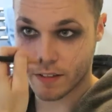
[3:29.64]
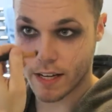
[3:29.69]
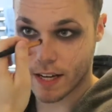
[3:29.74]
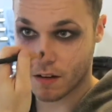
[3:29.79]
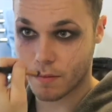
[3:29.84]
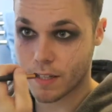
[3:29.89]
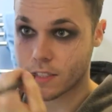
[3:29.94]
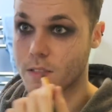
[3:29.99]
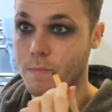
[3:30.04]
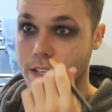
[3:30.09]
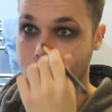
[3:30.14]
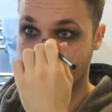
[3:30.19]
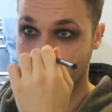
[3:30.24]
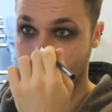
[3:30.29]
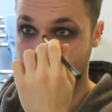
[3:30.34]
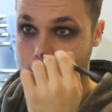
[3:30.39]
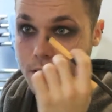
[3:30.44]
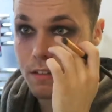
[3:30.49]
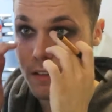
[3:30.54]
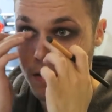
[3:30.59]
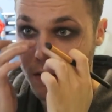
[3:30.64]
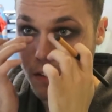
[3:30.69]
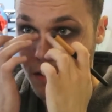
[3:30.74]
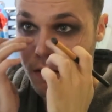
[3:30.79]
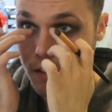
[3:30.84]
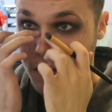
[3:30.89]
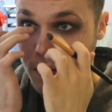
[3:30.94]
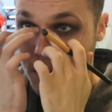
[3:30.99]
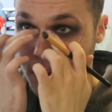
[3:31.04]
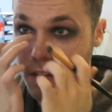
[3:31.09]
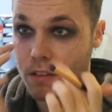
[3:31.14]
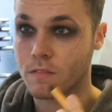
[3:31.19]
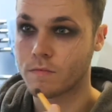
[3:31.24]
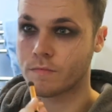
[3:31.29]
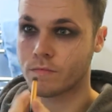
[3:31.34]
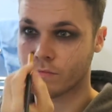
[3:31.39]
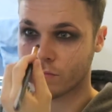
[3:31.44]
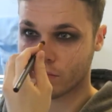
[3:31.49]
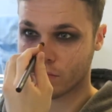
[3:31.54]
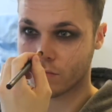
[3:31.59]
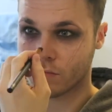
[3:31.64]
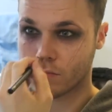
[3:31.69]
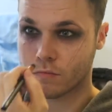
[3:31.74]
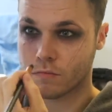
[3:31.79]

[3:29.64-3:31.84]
defined, I guess. I don't